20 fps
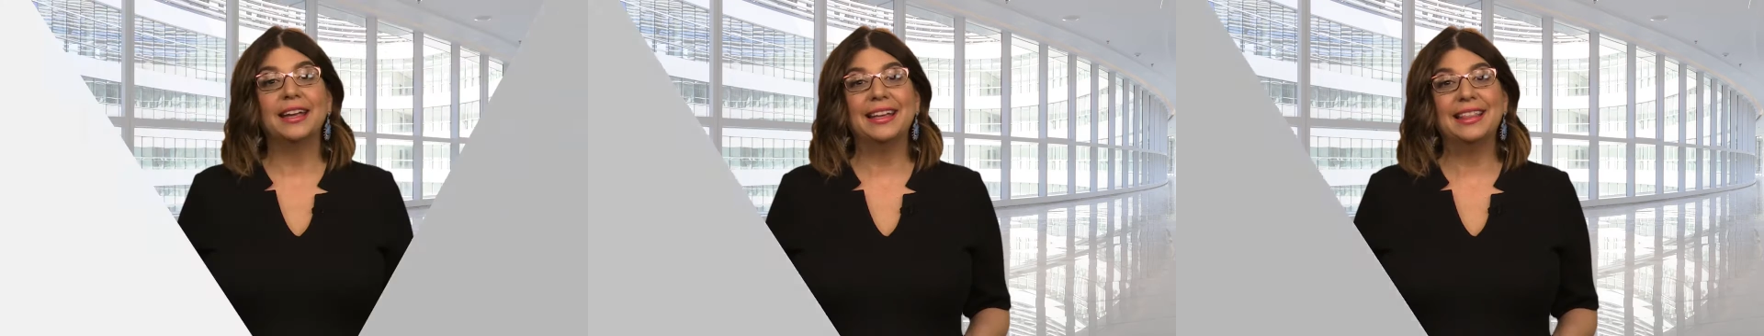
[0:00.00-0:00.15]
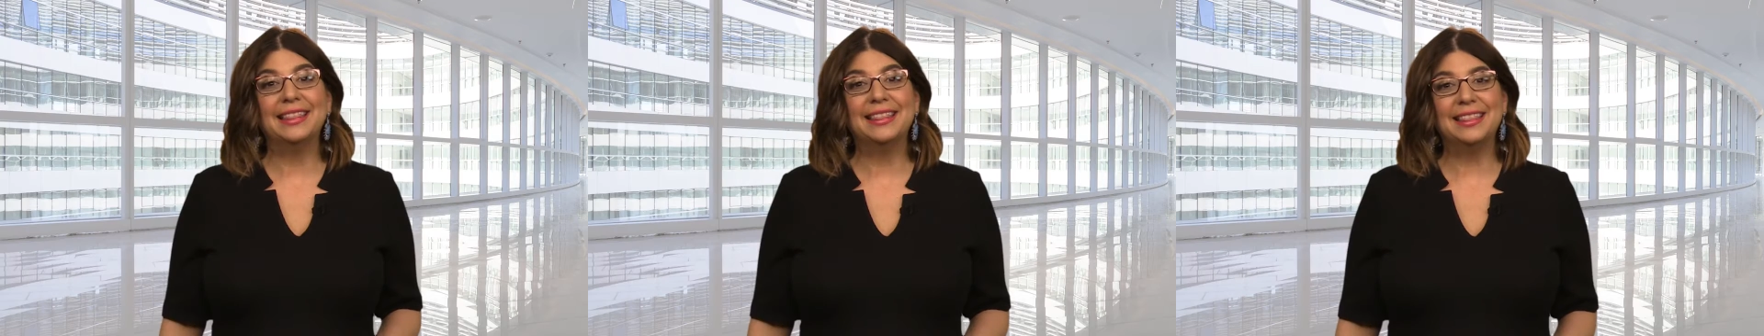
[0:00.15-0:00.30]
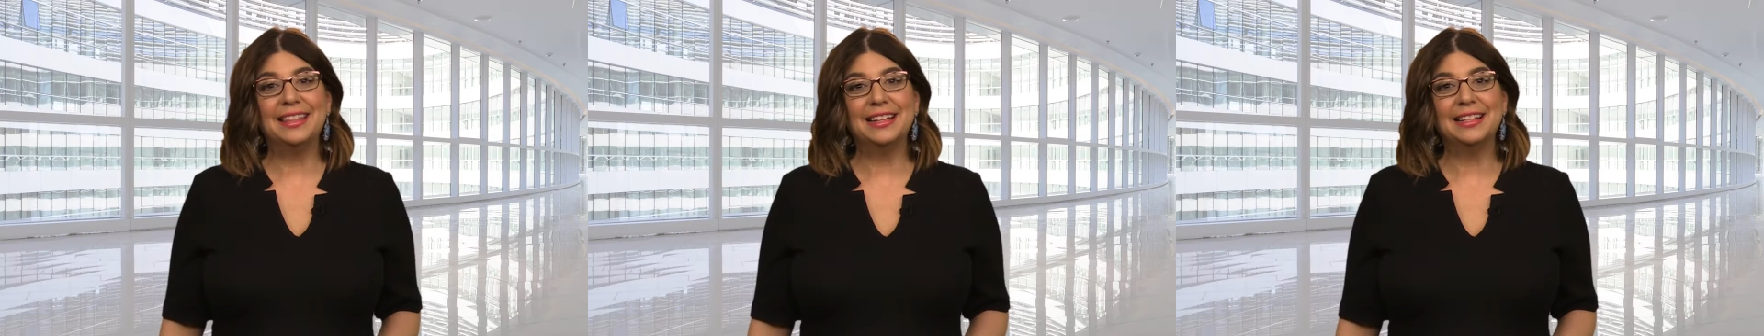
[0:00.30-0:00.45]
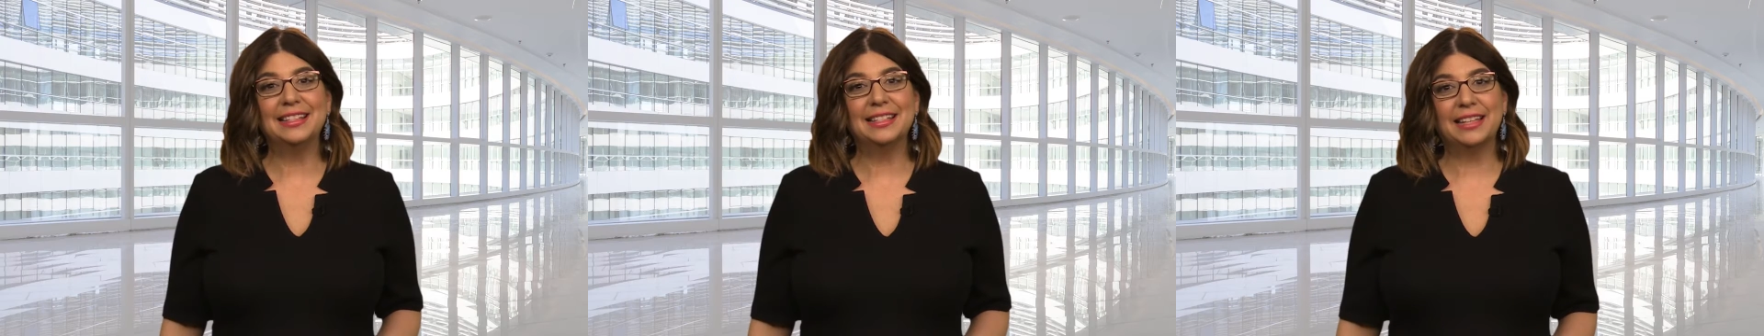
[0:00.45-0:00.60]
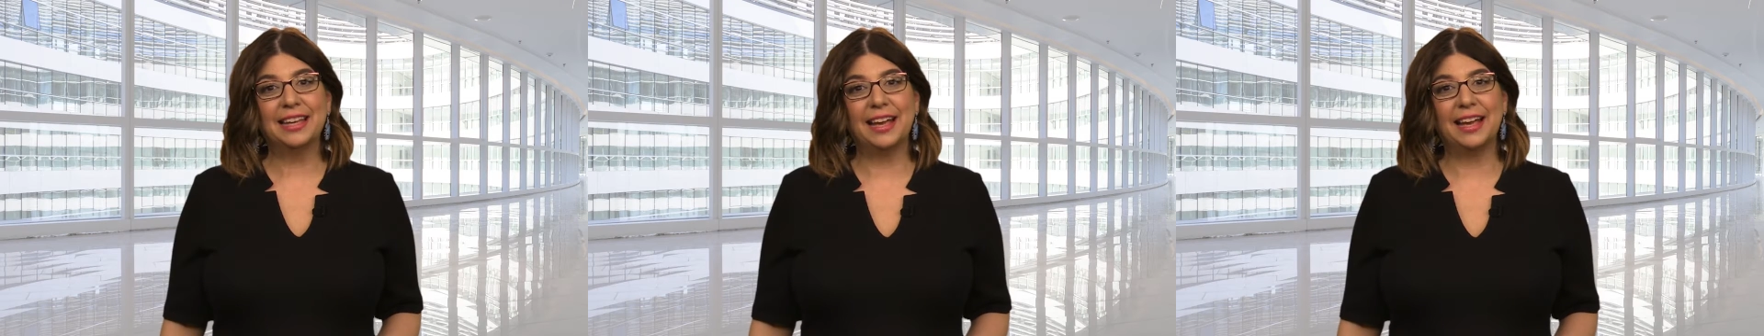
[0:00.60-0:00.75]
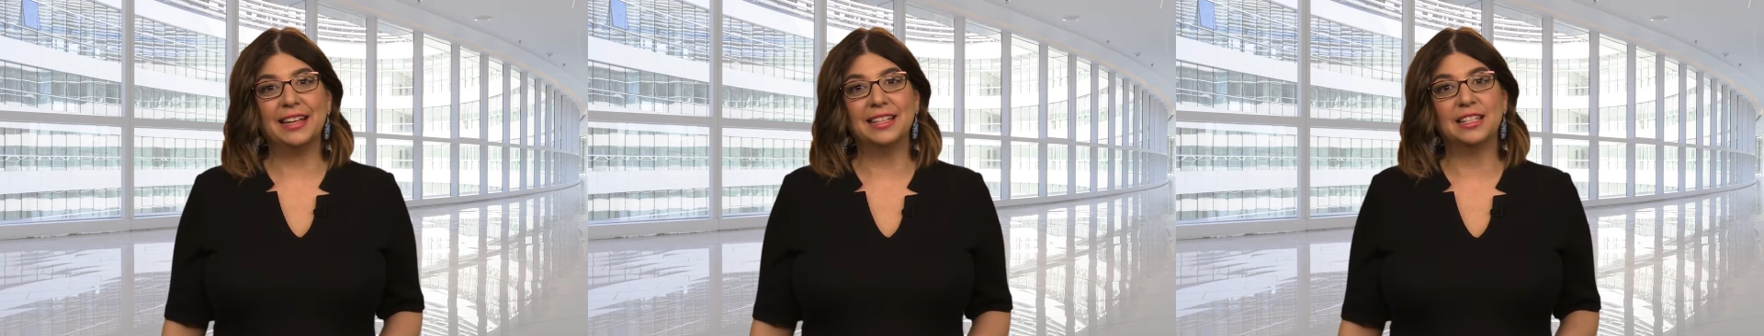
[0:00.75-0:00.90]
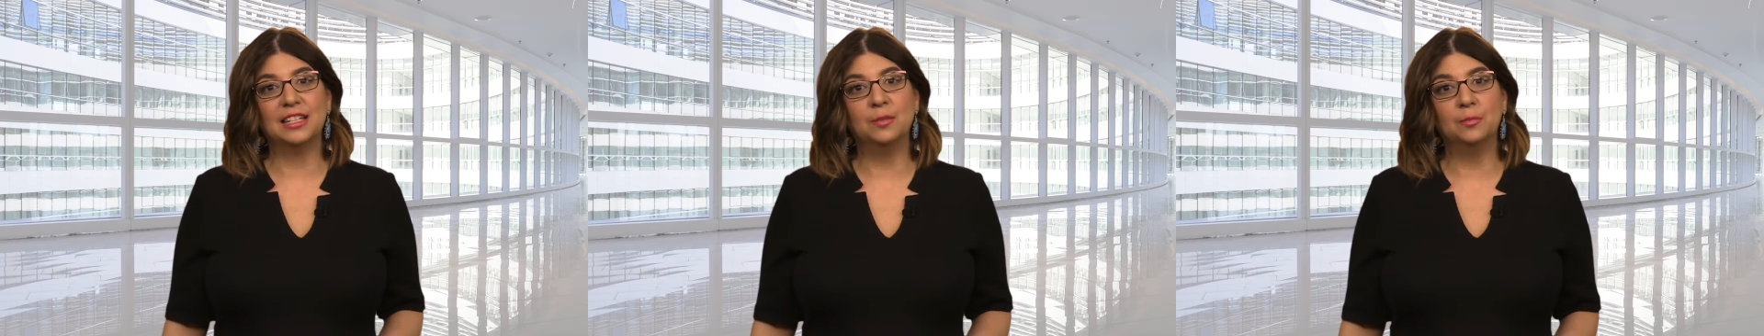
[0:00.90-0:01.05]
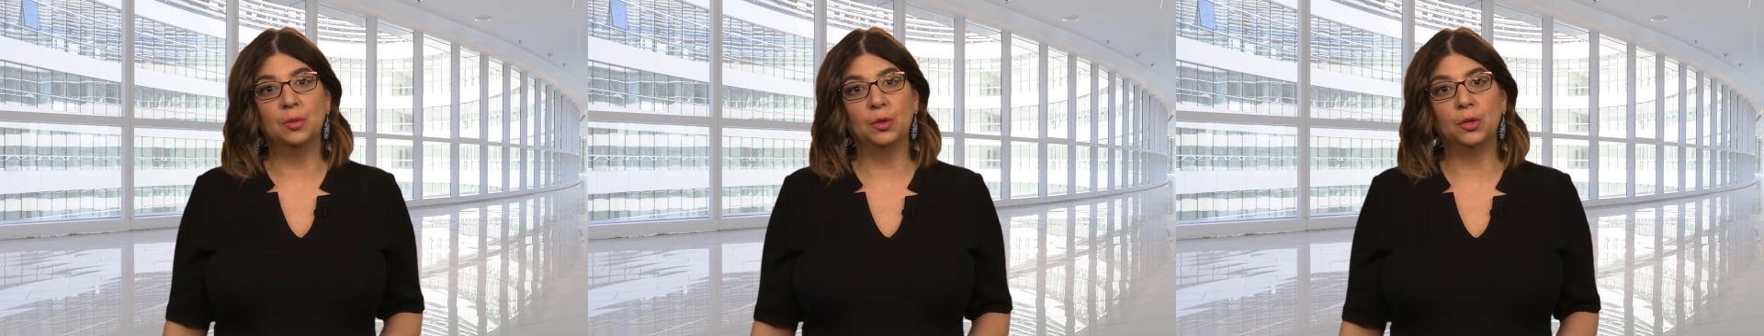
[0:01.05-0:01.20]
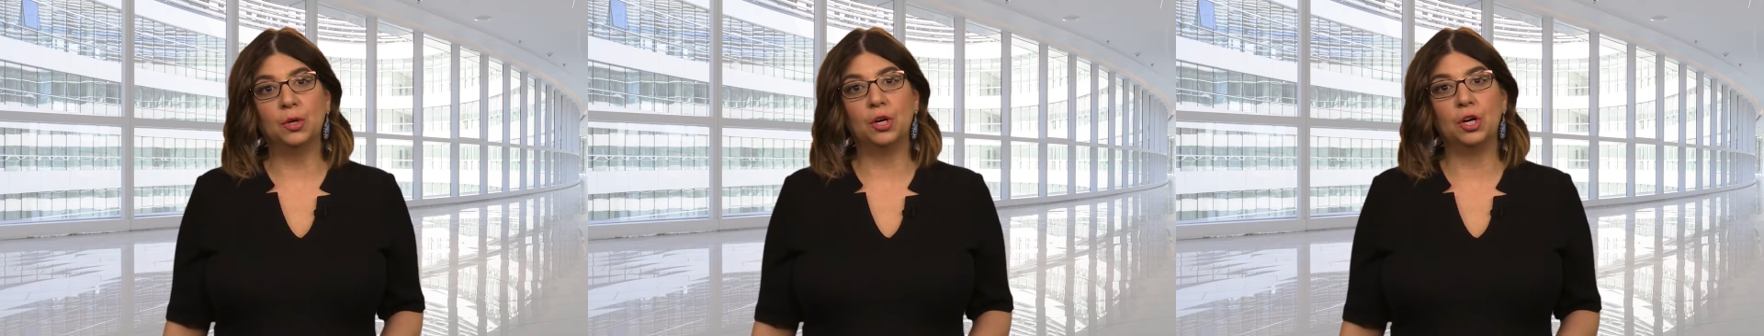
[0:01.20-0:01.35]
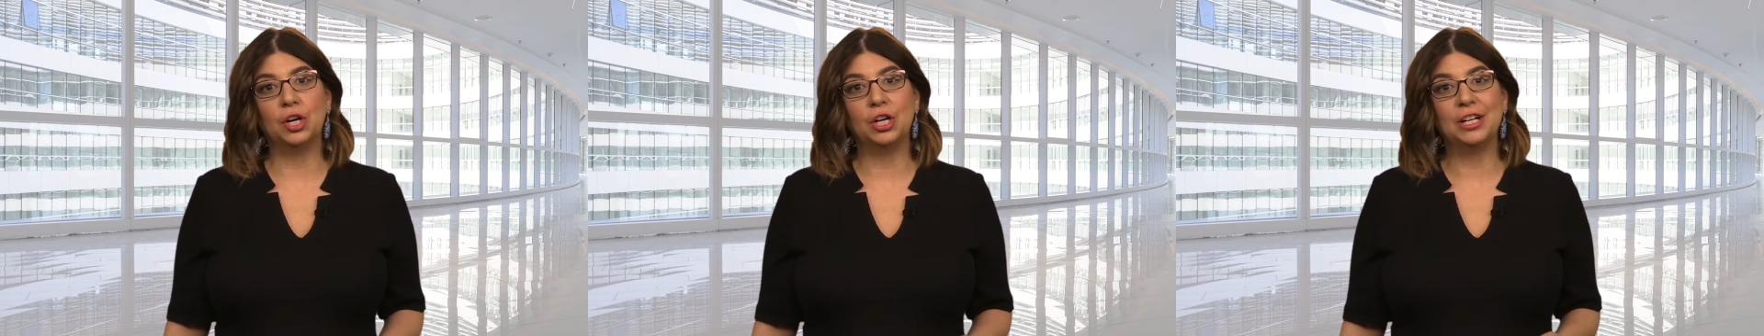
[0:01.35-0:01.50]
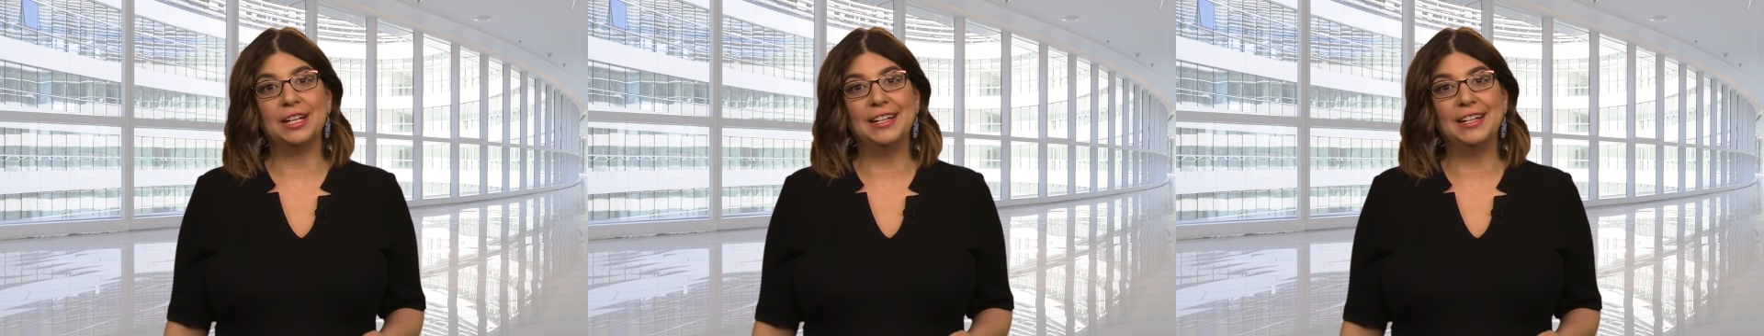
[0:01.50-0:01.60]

In this case, an employer